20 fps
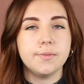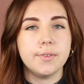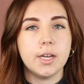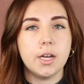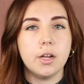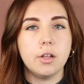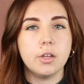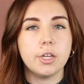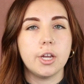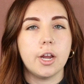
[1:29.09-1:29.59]

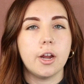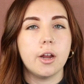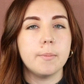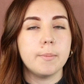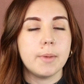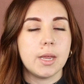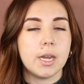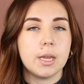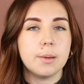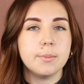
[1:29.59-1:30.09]
fill your
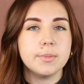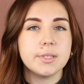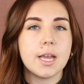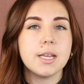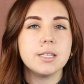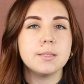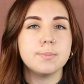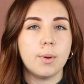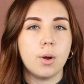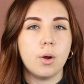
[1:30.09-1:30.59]

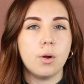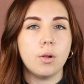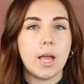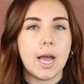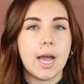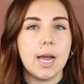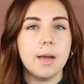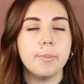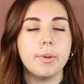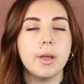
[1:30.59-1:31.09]
medium-sized bowl
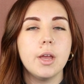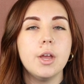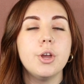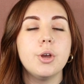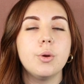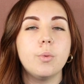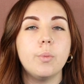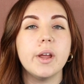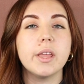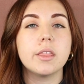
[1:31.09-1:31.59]
up
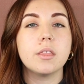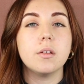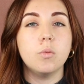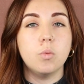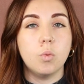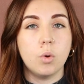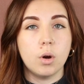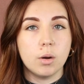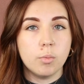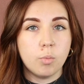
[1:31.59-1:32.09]
with
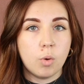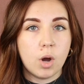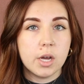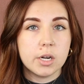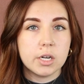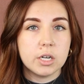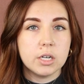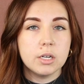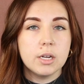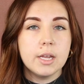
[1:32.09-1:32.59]
warm
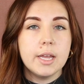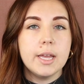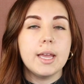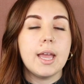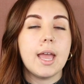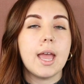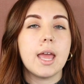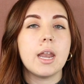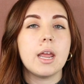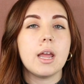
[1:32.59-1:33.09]
water.
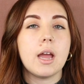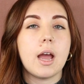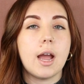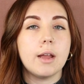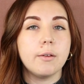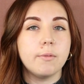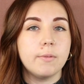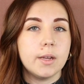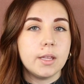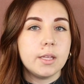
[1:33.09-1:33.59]
And I
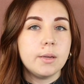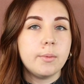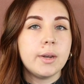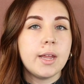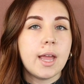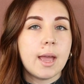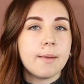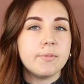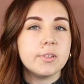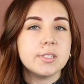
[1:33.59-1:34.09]
really want
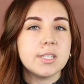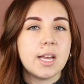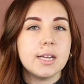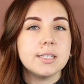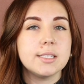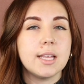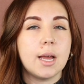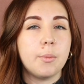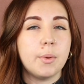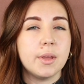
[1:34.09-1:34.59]
to
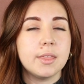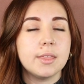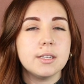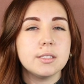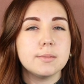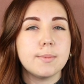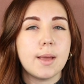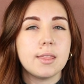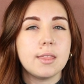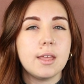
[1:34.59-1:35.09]
emphasize that with
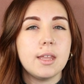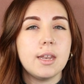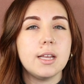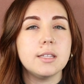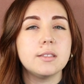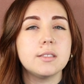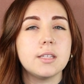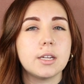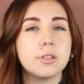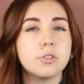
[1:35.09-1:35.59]
this method,
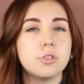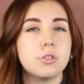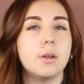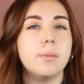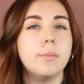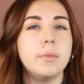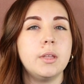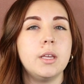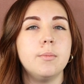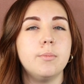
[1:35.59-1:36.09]
it's
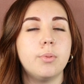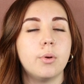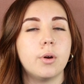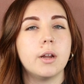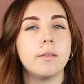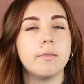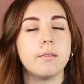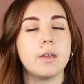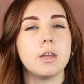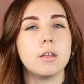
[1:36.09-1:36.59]
extremely
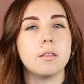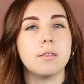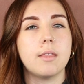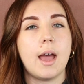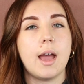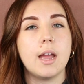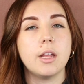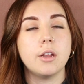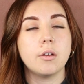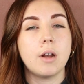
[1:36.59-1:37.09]
important
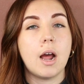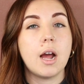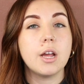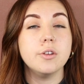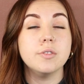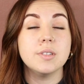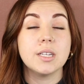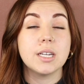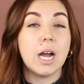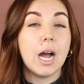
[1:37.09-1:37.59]
that you're not
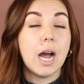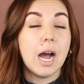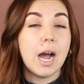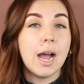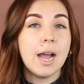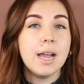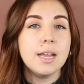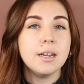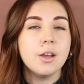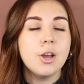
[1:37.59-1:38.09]
using
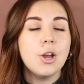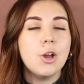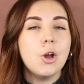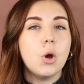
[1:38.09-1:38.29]
hot